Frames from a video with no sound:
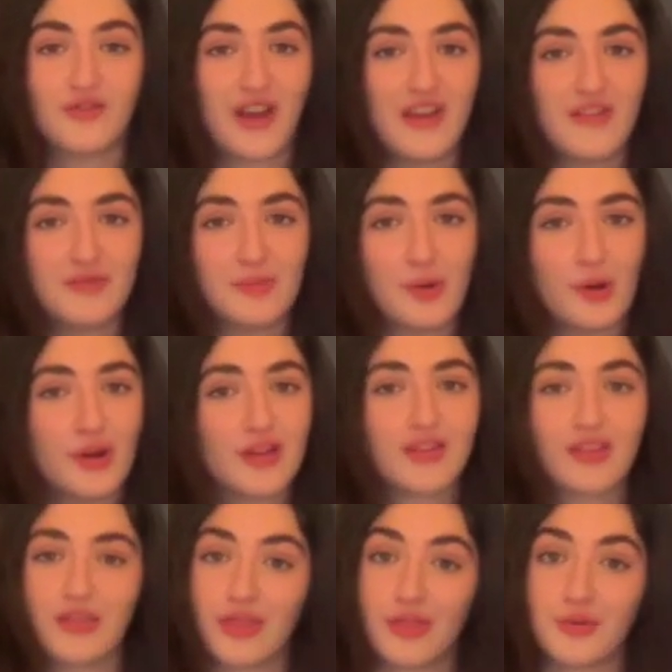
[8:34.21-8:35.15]
5
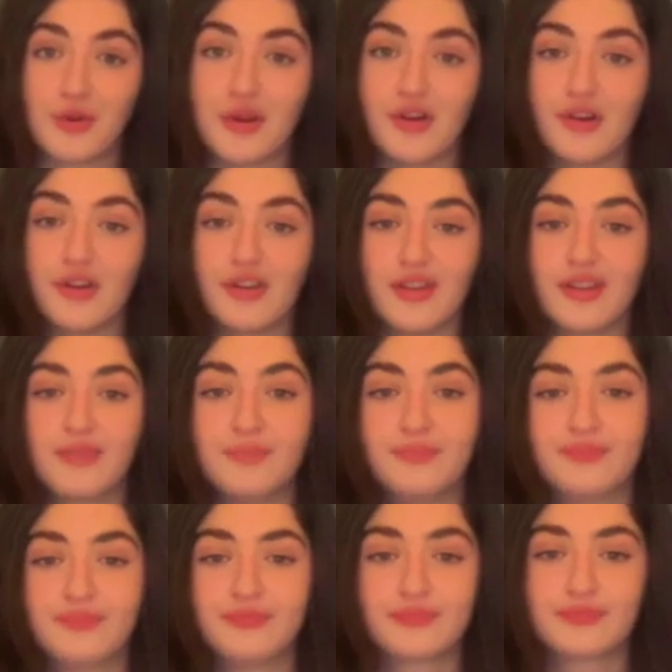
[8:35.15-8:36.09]
boys and 3 girls.
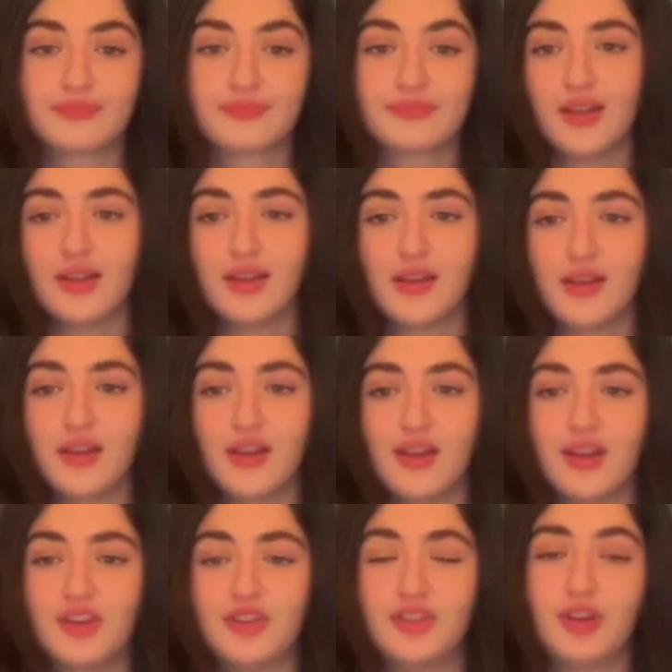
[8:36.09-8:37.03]

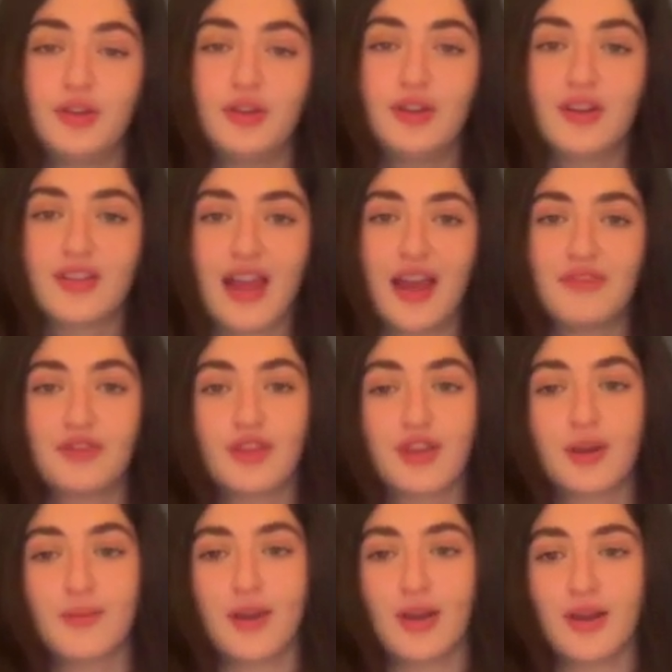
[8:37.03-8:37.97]
2 years after
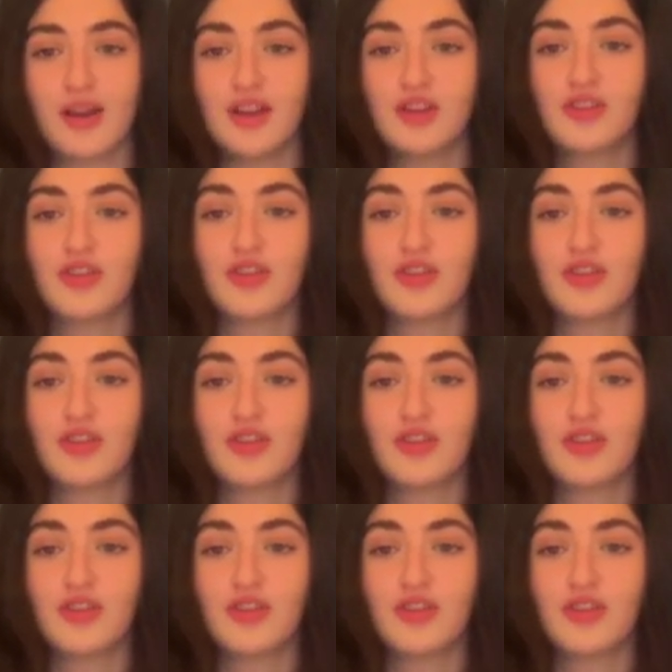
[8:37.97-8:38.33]
their marriage,